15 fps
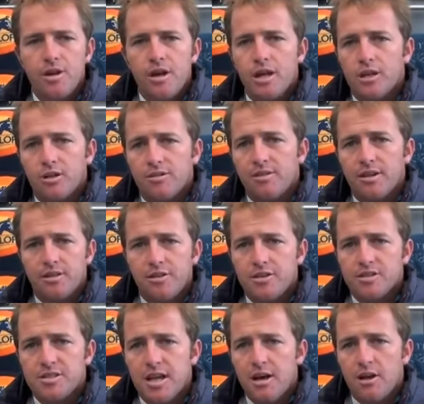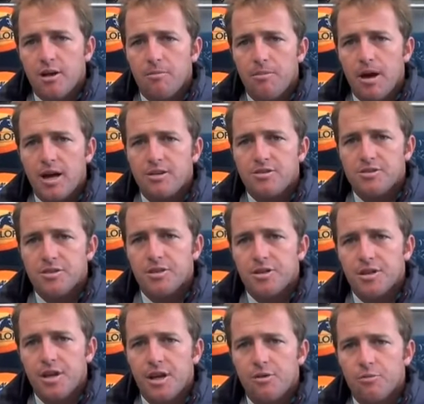It looks like they're just out on pasture,
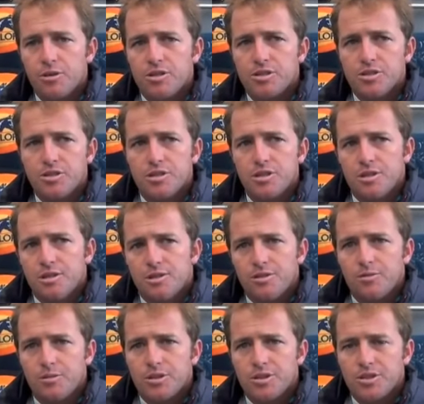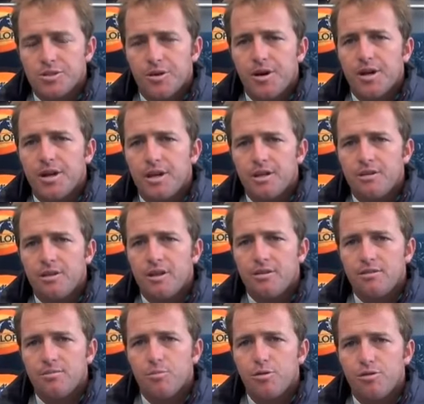and which is great.
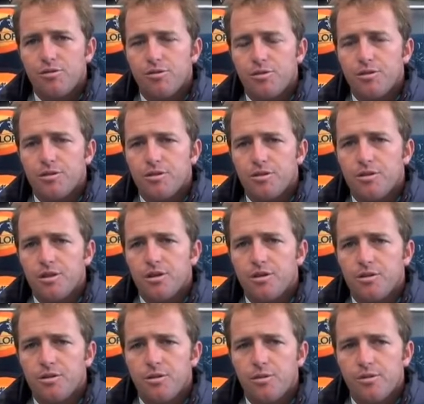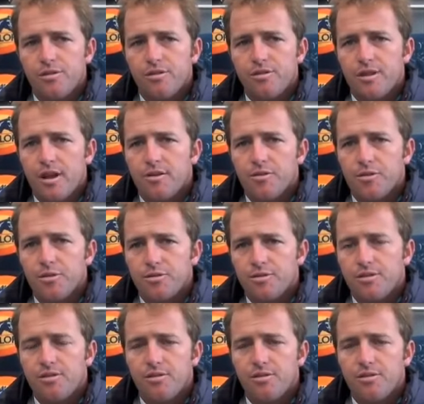It's more suited to the horse's natural.